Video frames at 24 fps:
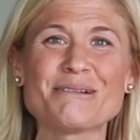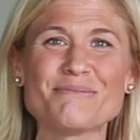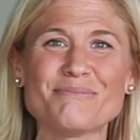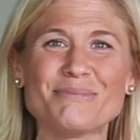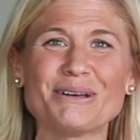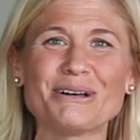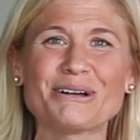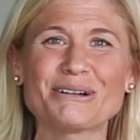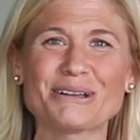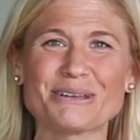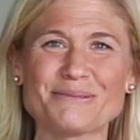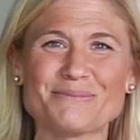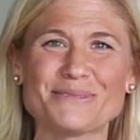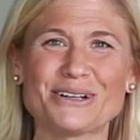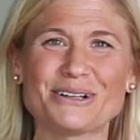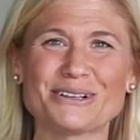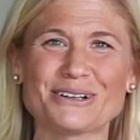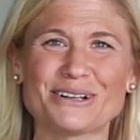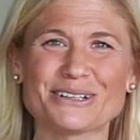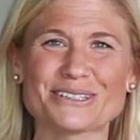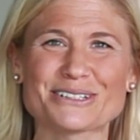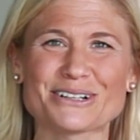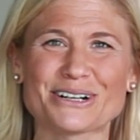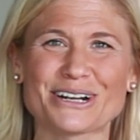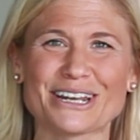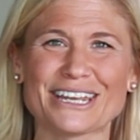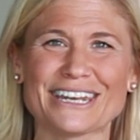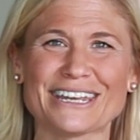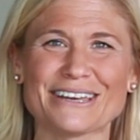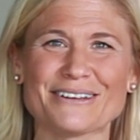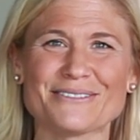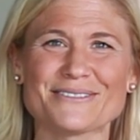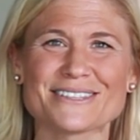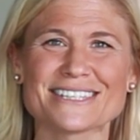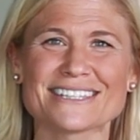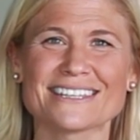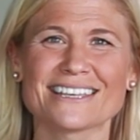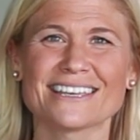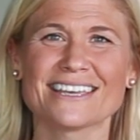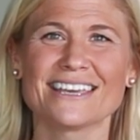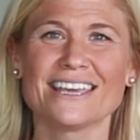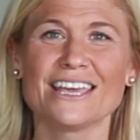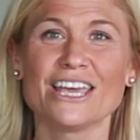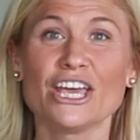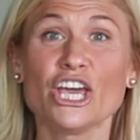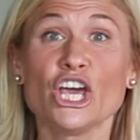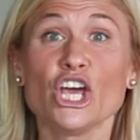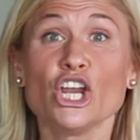milk and milk alternatives.
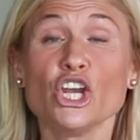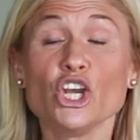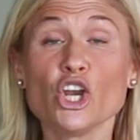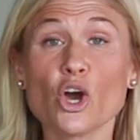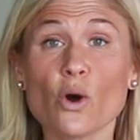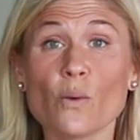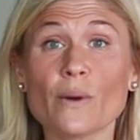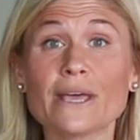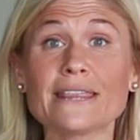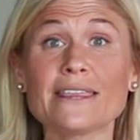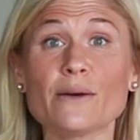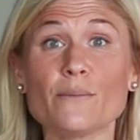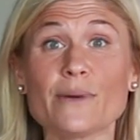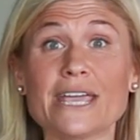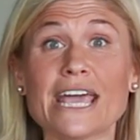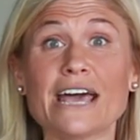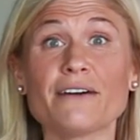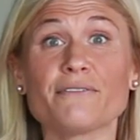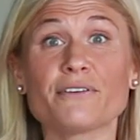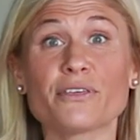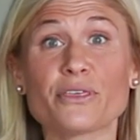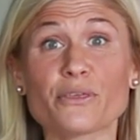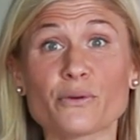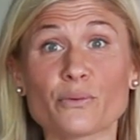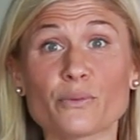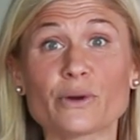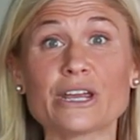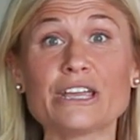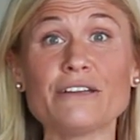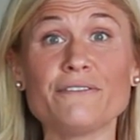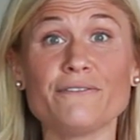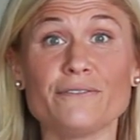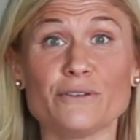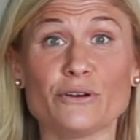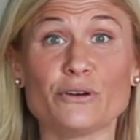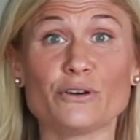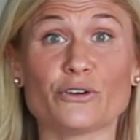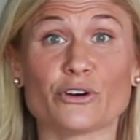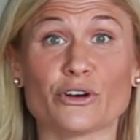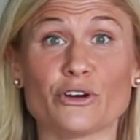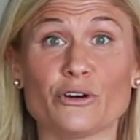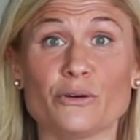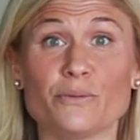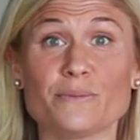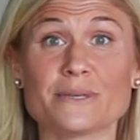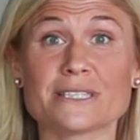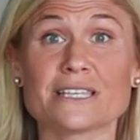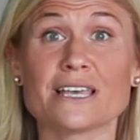Knowing that we have three food
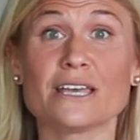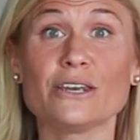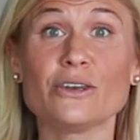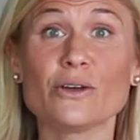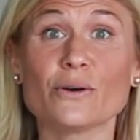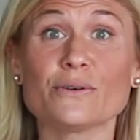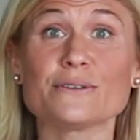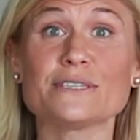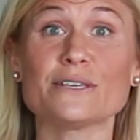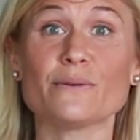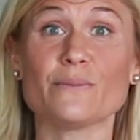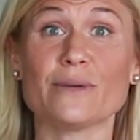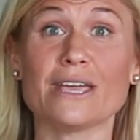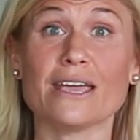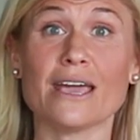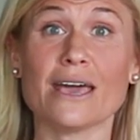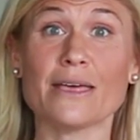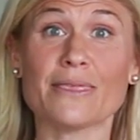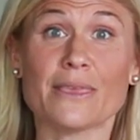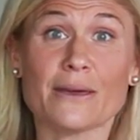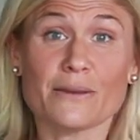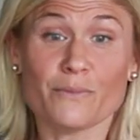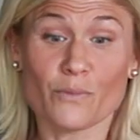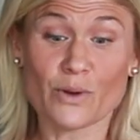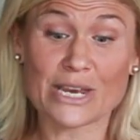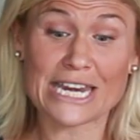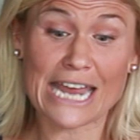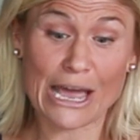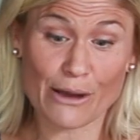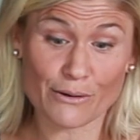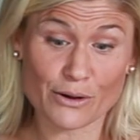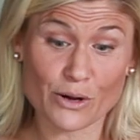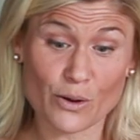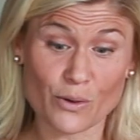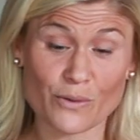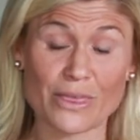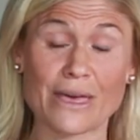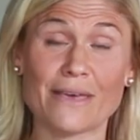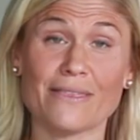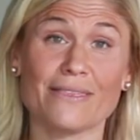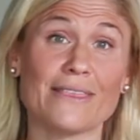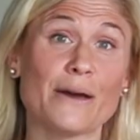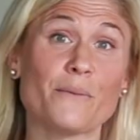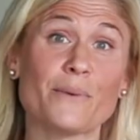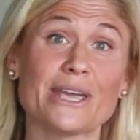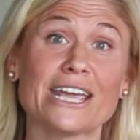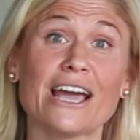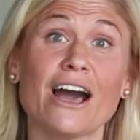groups knows that we, that we now know then
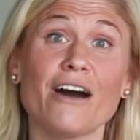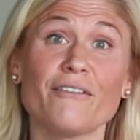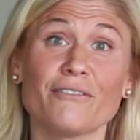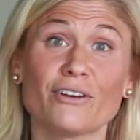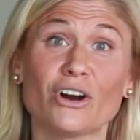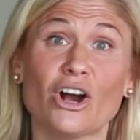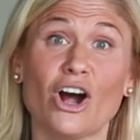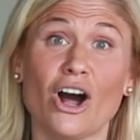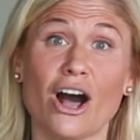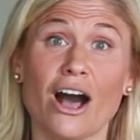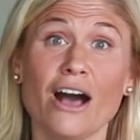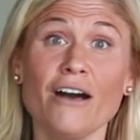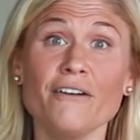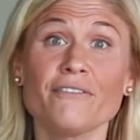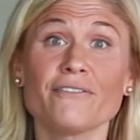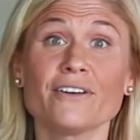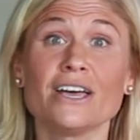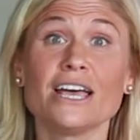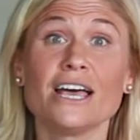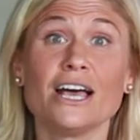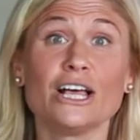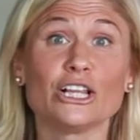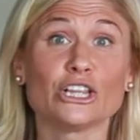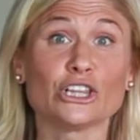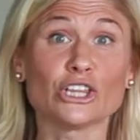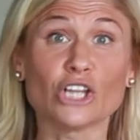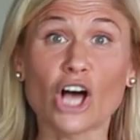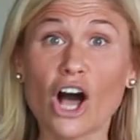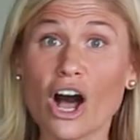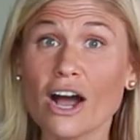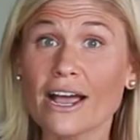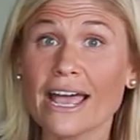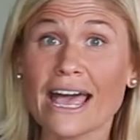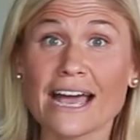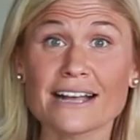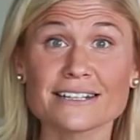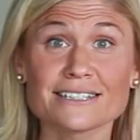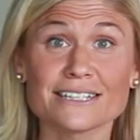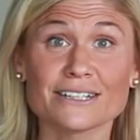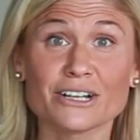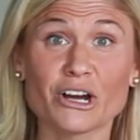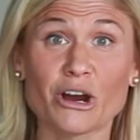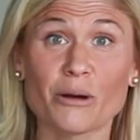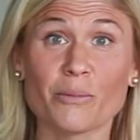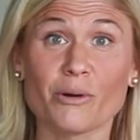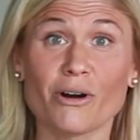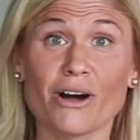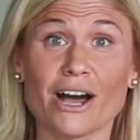that we cover off long-acting
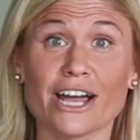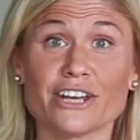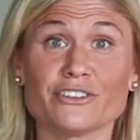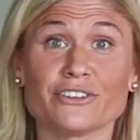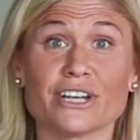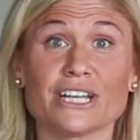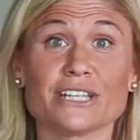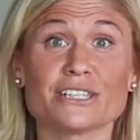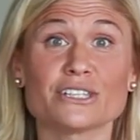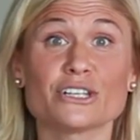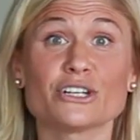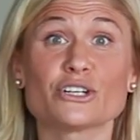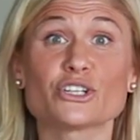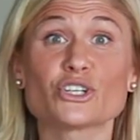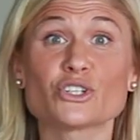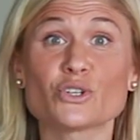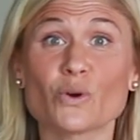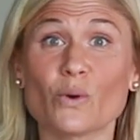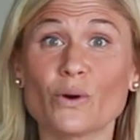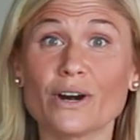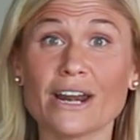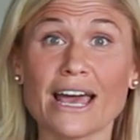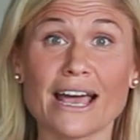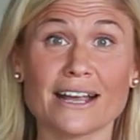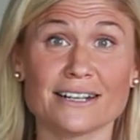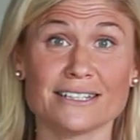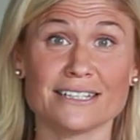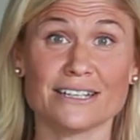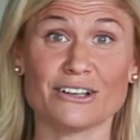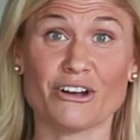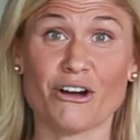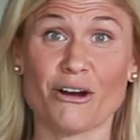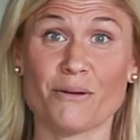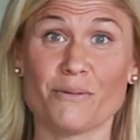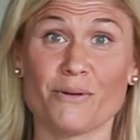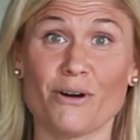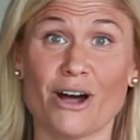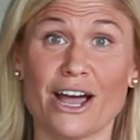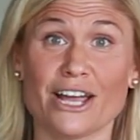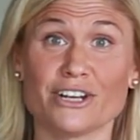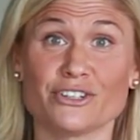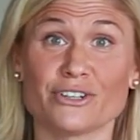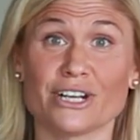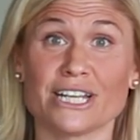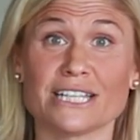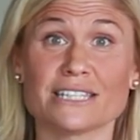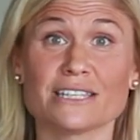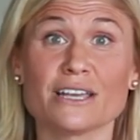carbohydrates, short-acting
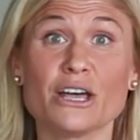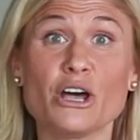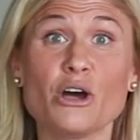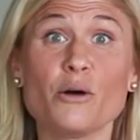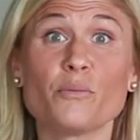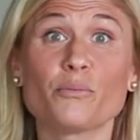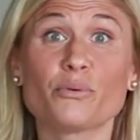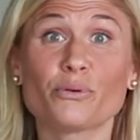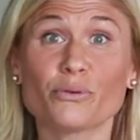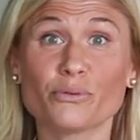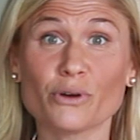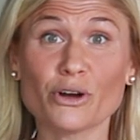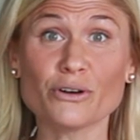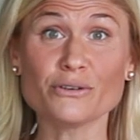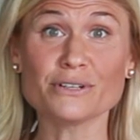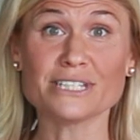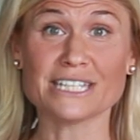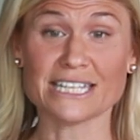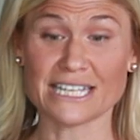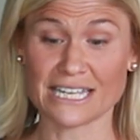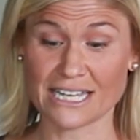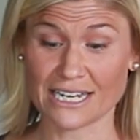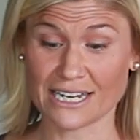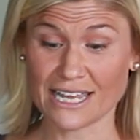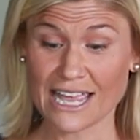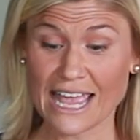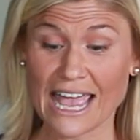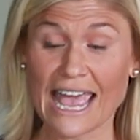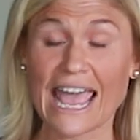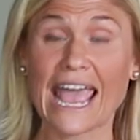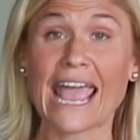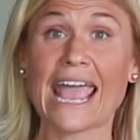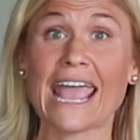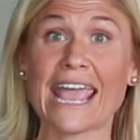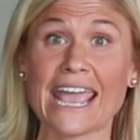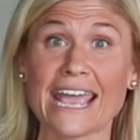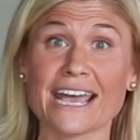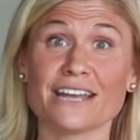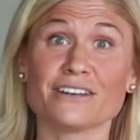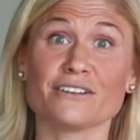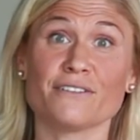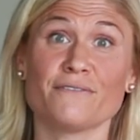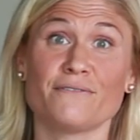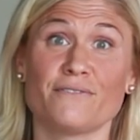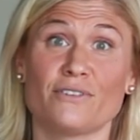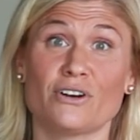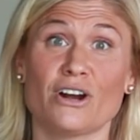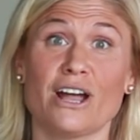carbohydrates, protein, and
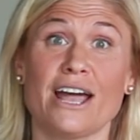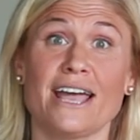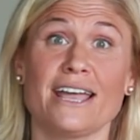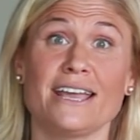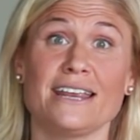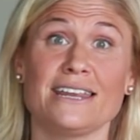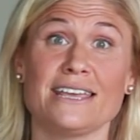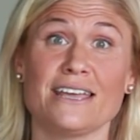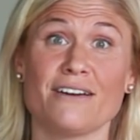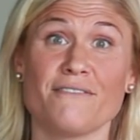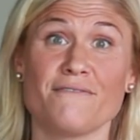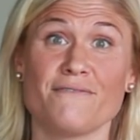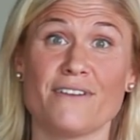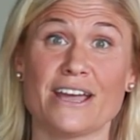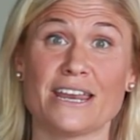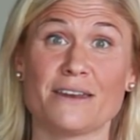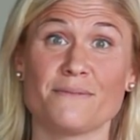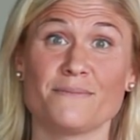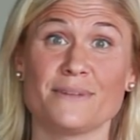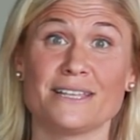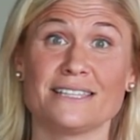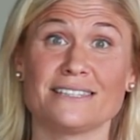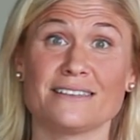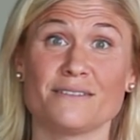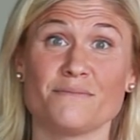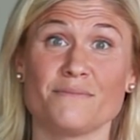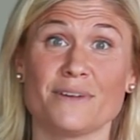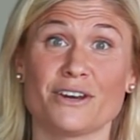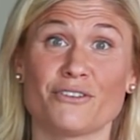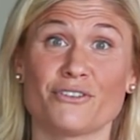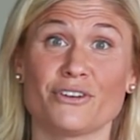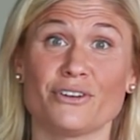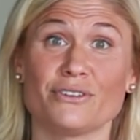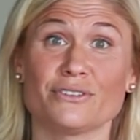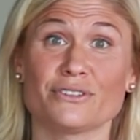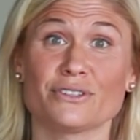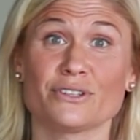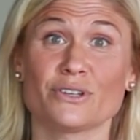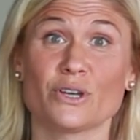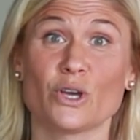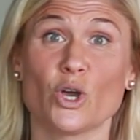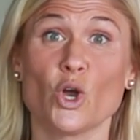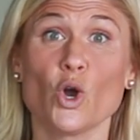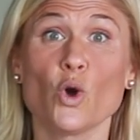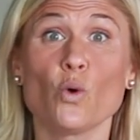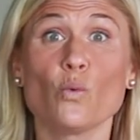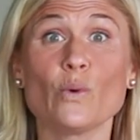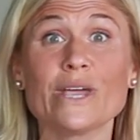a variety of vitamins and minerals.
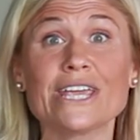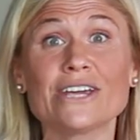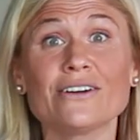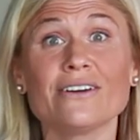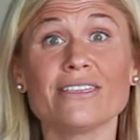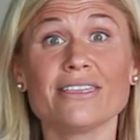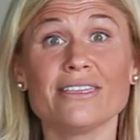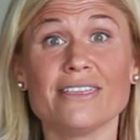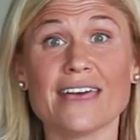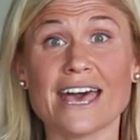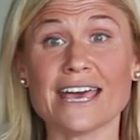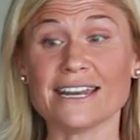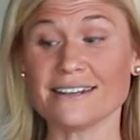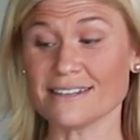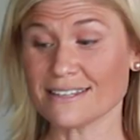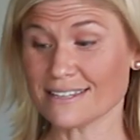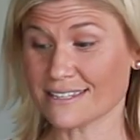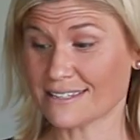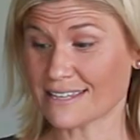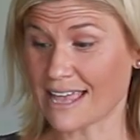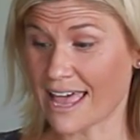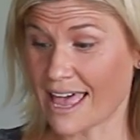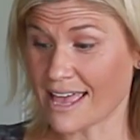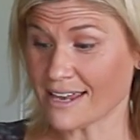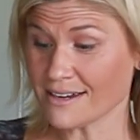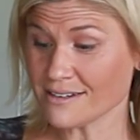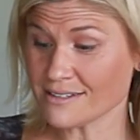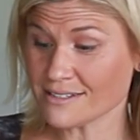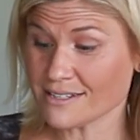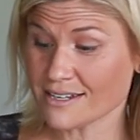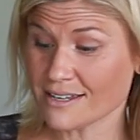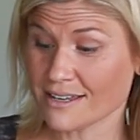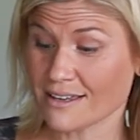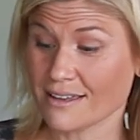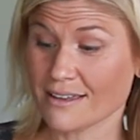We could then send